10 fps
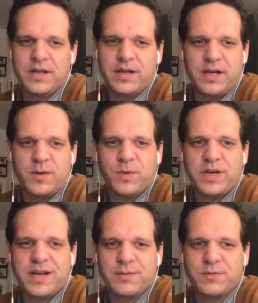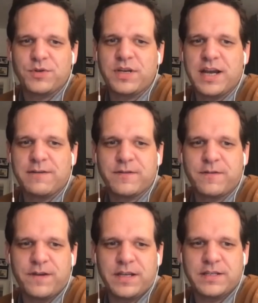When it comes to the after
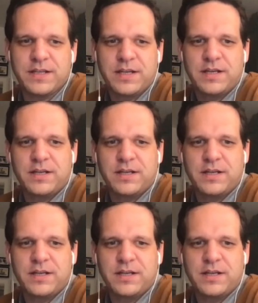phase,